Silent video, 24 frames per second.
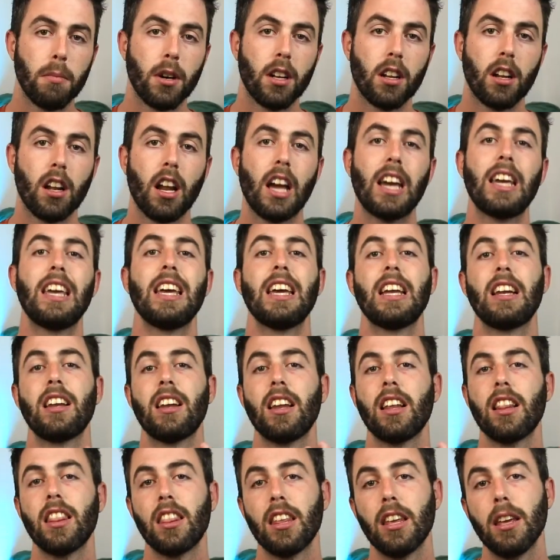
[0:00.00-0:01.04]
But like in
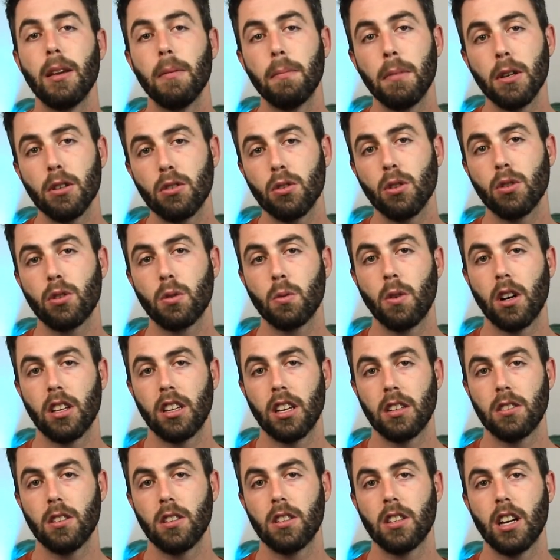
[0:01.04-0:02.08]
the pistol squat
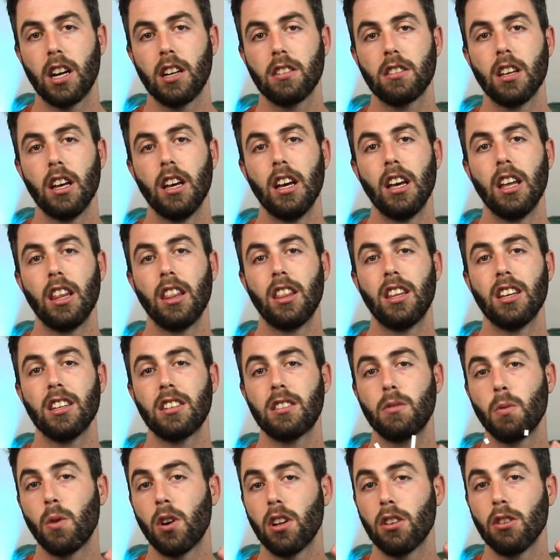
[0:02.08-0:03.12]
exercise,
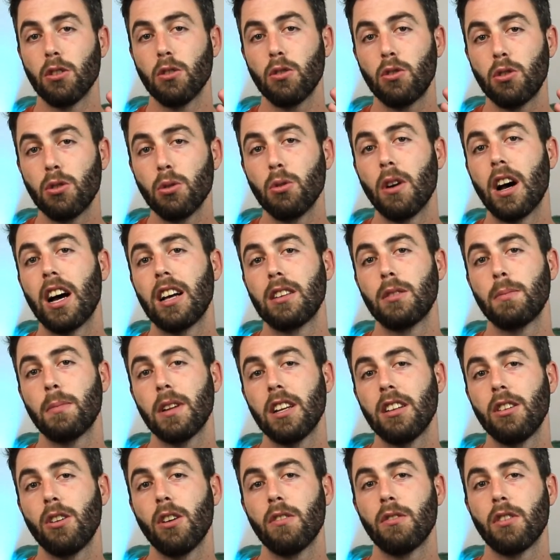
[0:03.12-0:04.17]
this one too has
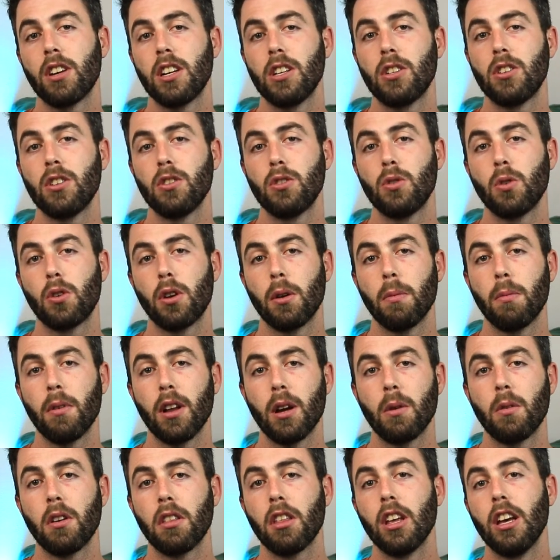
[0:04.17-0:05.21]
plenty of variations you can
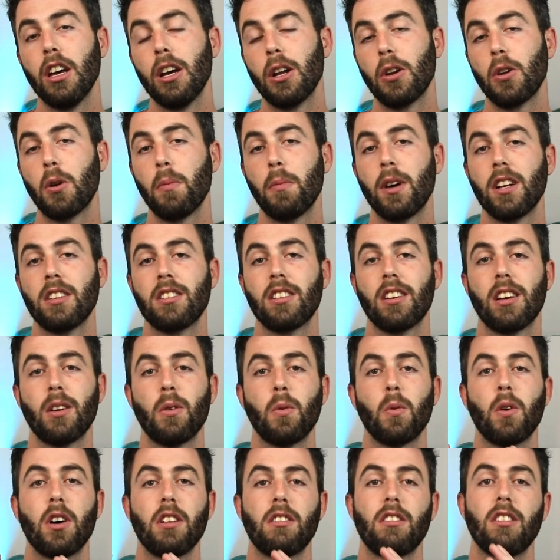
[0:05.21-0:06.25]
play with no matter
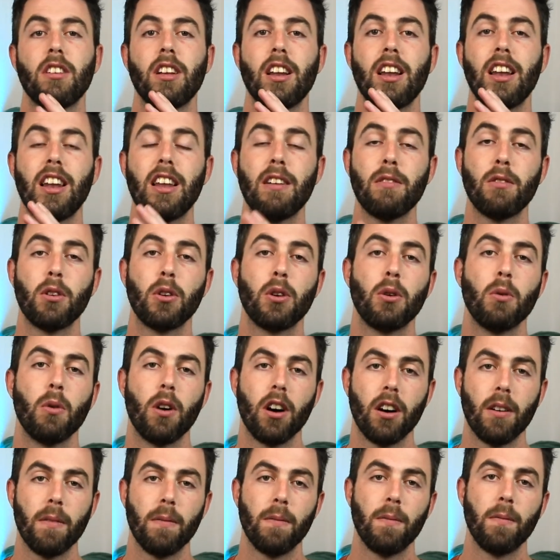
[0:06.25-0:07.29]
what level you
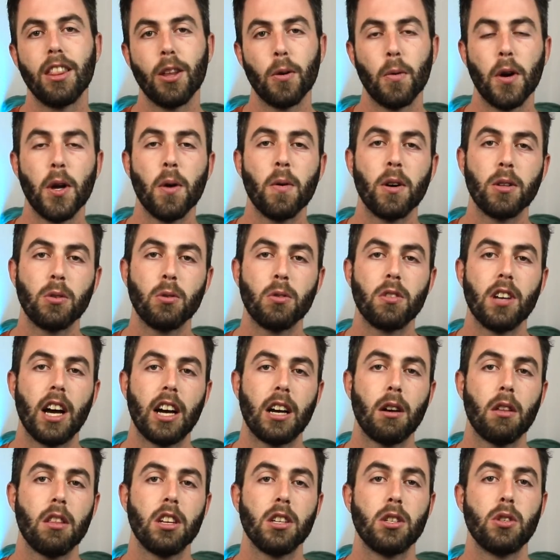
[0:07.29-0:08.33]
are. The way you want to
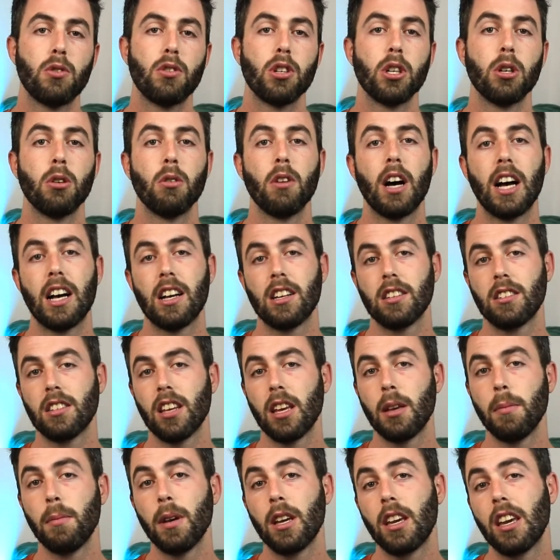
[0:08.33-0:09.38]
tackle this drill as
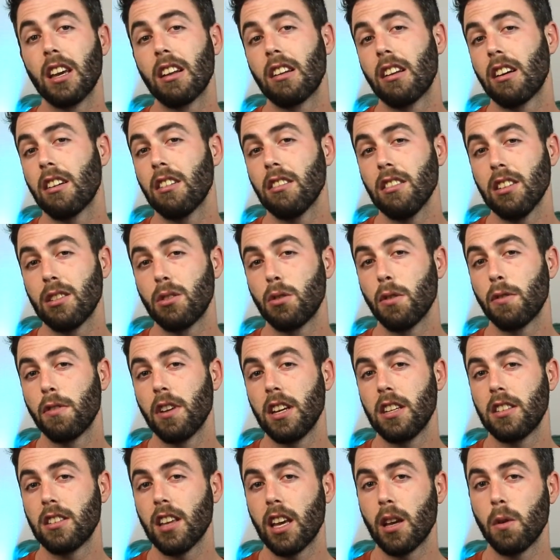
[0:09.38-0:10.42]
a beginner is to
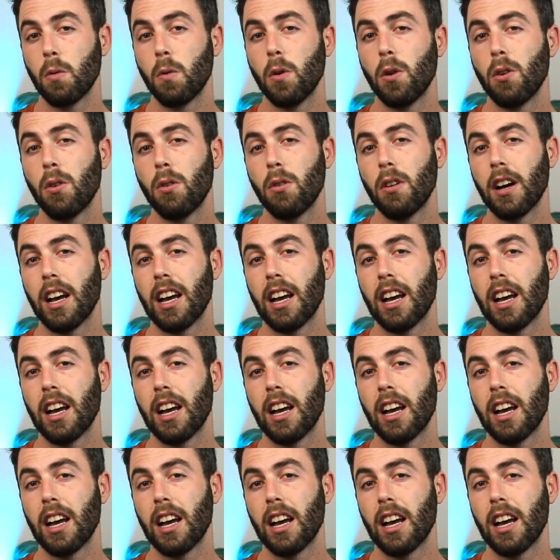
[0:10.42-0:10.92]
face a wall